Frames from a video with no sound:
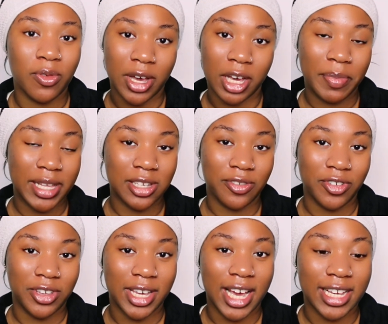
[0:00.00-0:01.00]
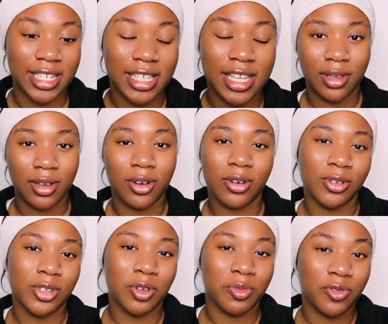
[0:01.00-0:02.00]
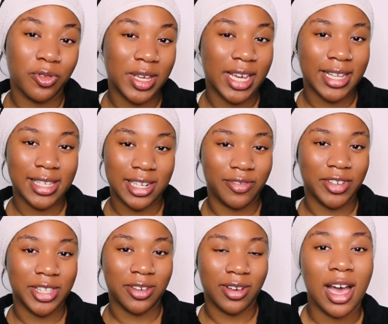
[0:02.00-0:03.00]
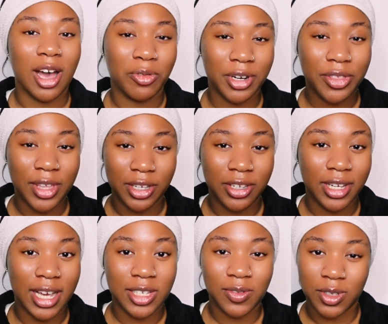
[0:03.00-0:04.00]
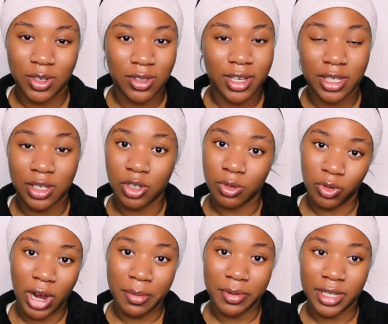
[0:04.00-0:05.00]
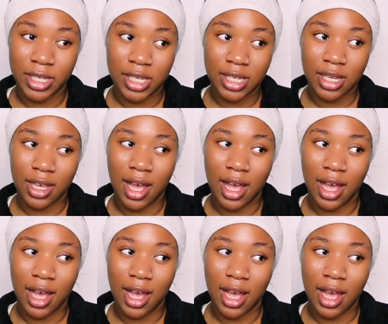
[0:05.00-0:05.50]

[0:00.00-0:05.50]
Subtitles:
work better for you guys. Also, before we get into the video, I want to thank you guys for 2,000 subscribers.